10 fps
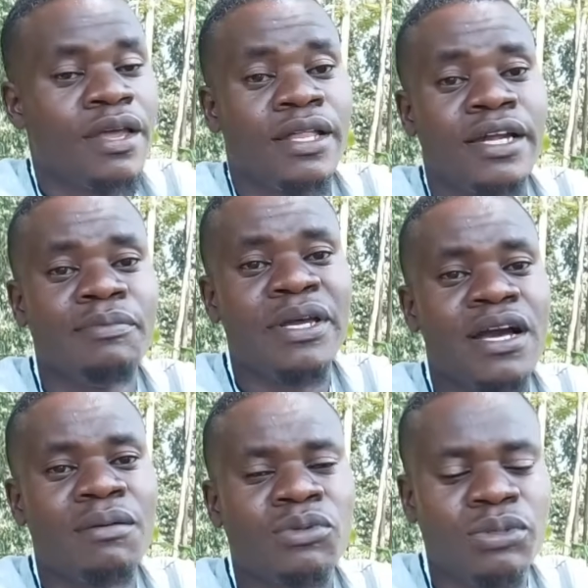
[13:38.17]
let me
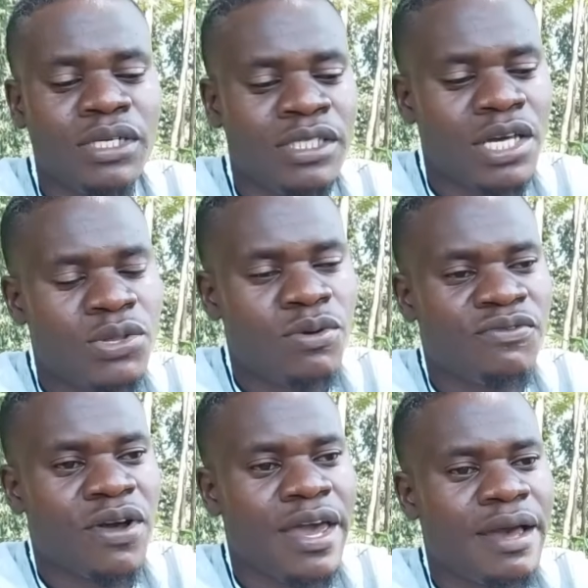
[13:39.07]
come to this issue of
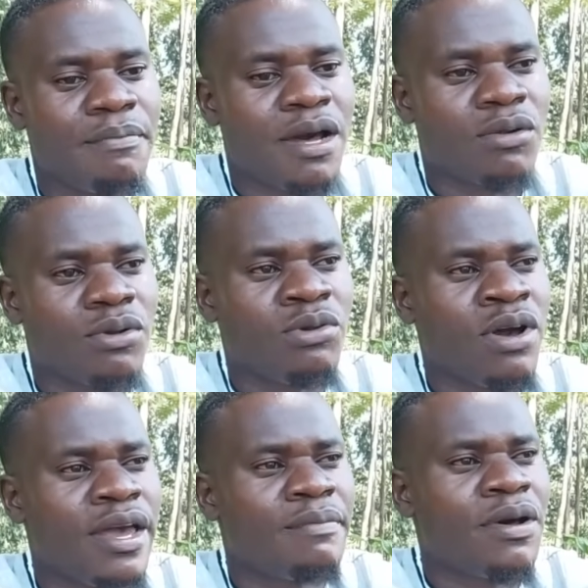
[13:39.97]
Iammarwa. You know,
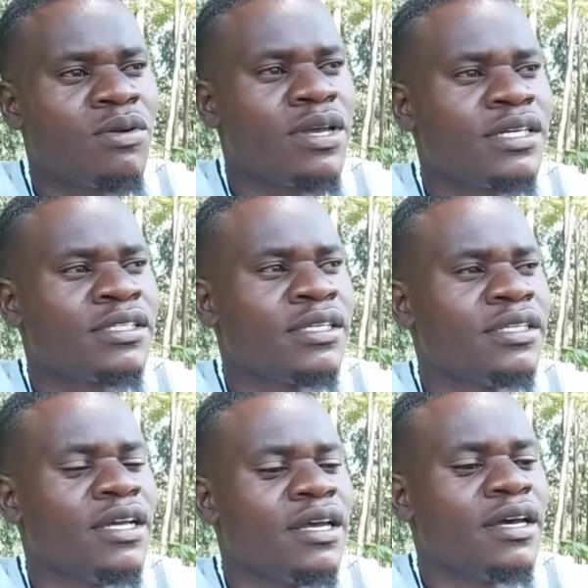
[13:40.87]
Iammarwa
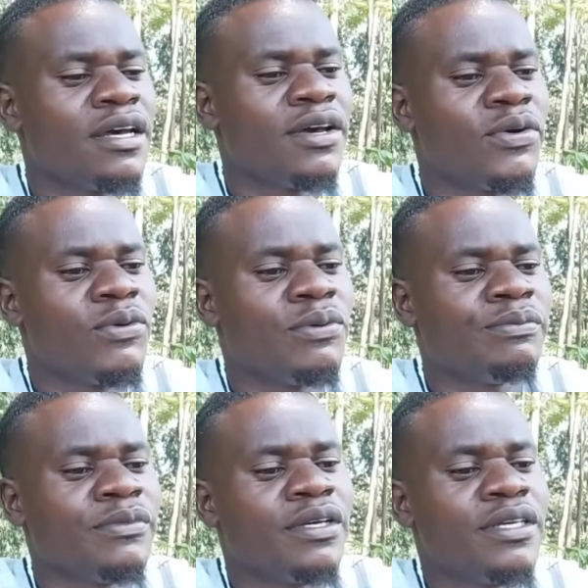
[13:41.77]
yesterday, uh, eh,
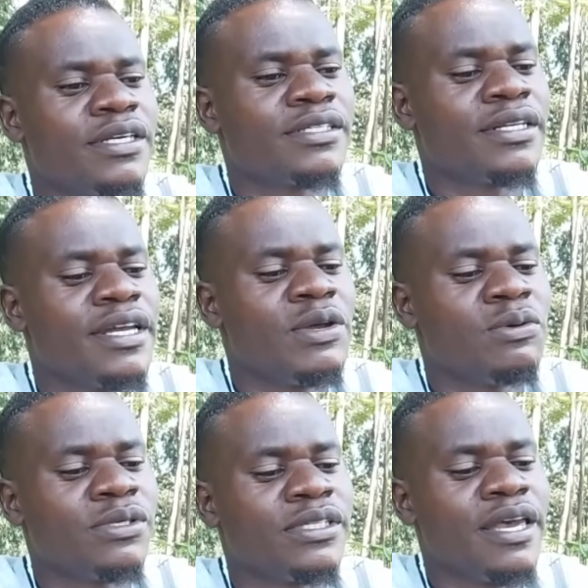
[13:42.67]
yesterday he
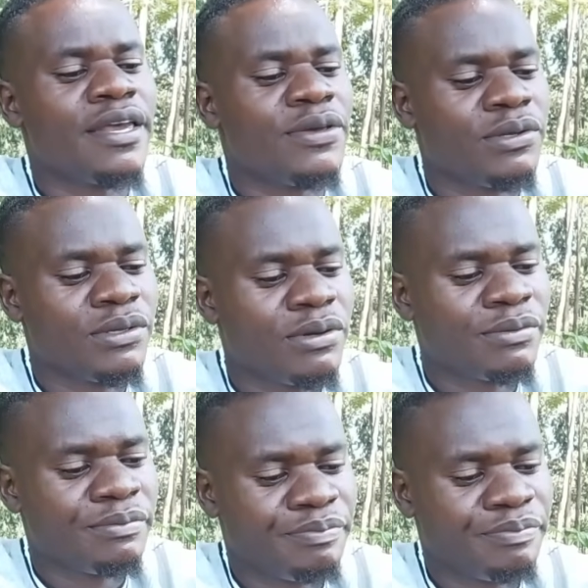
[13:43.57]
was saying, you know,